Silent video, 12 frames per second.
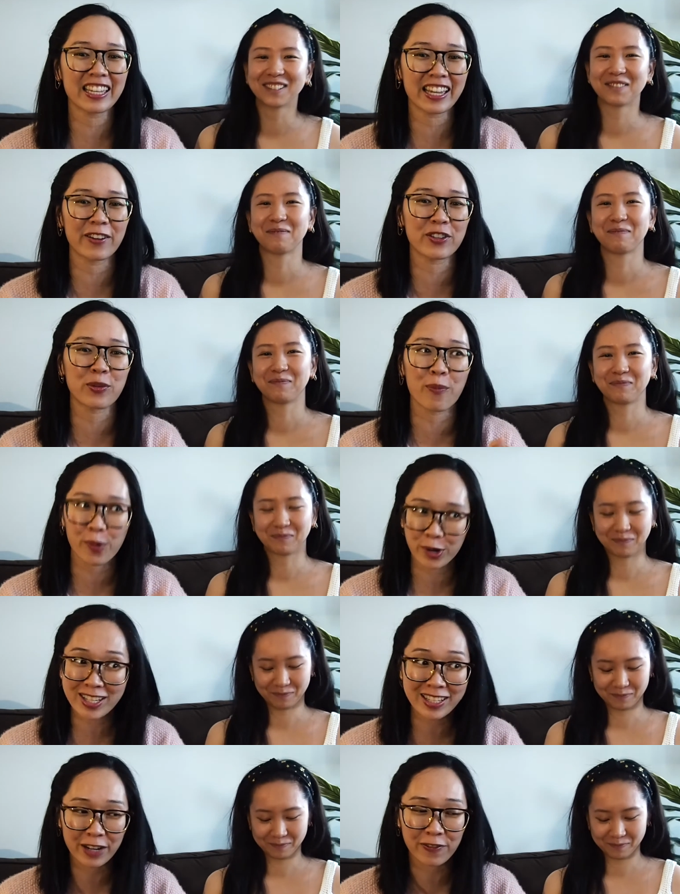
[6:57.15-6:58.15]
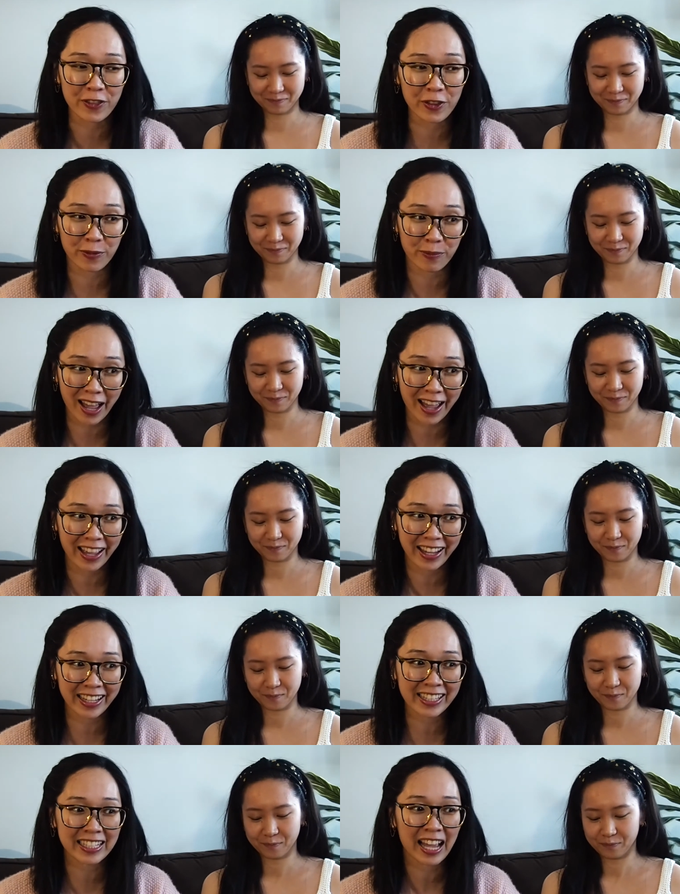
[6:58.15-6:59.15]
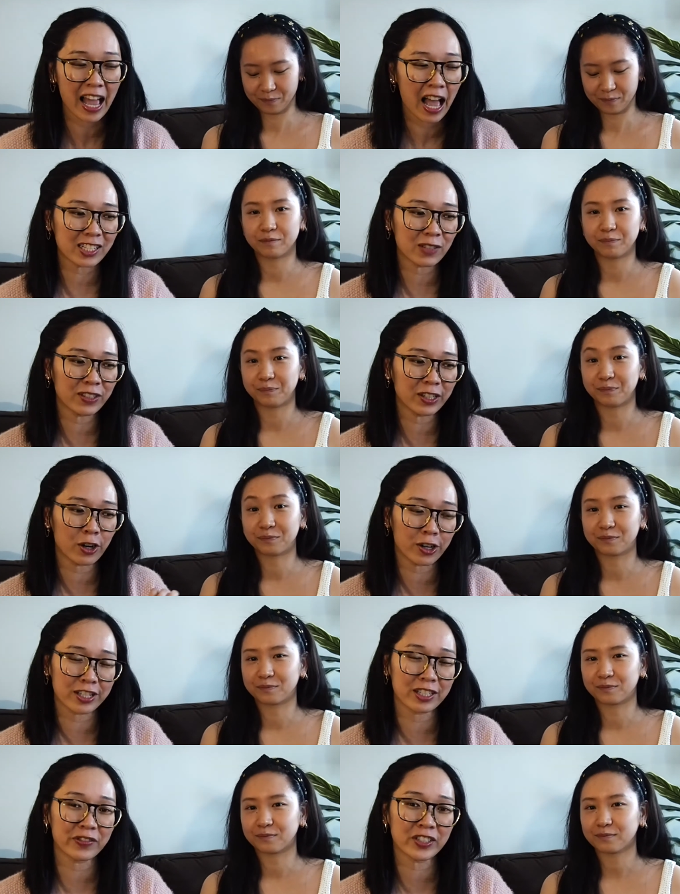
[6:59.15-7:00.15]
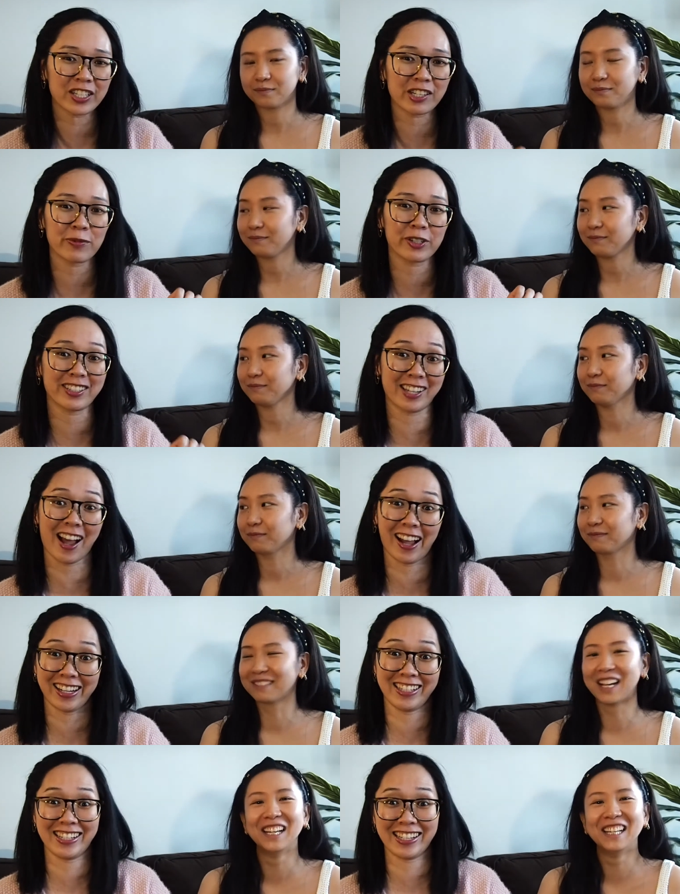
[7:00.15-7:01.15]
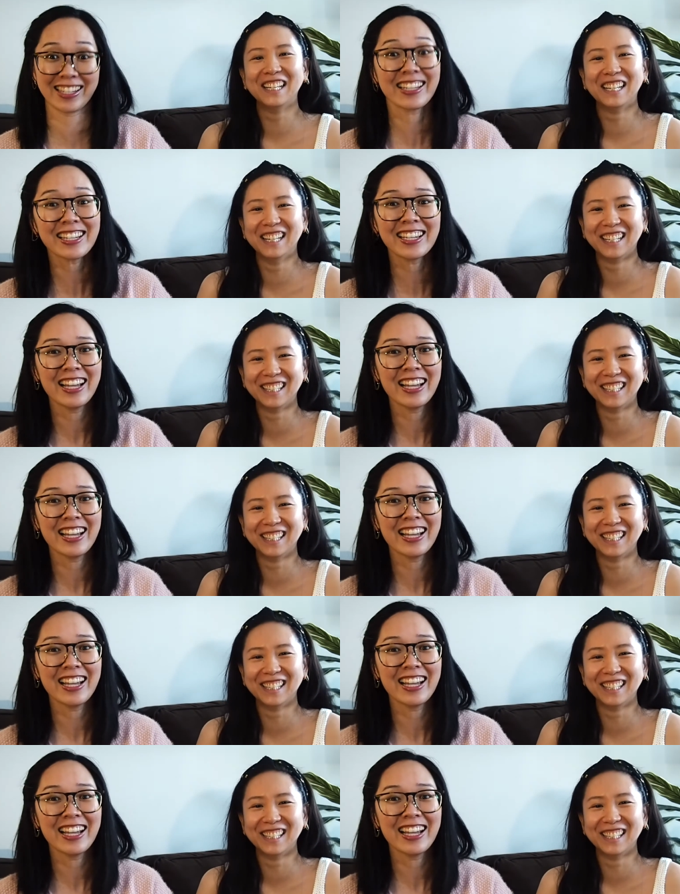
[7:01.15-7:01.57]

Speaker 1: carries more stuff in their bags. I just feel like her stuff is just more tiny,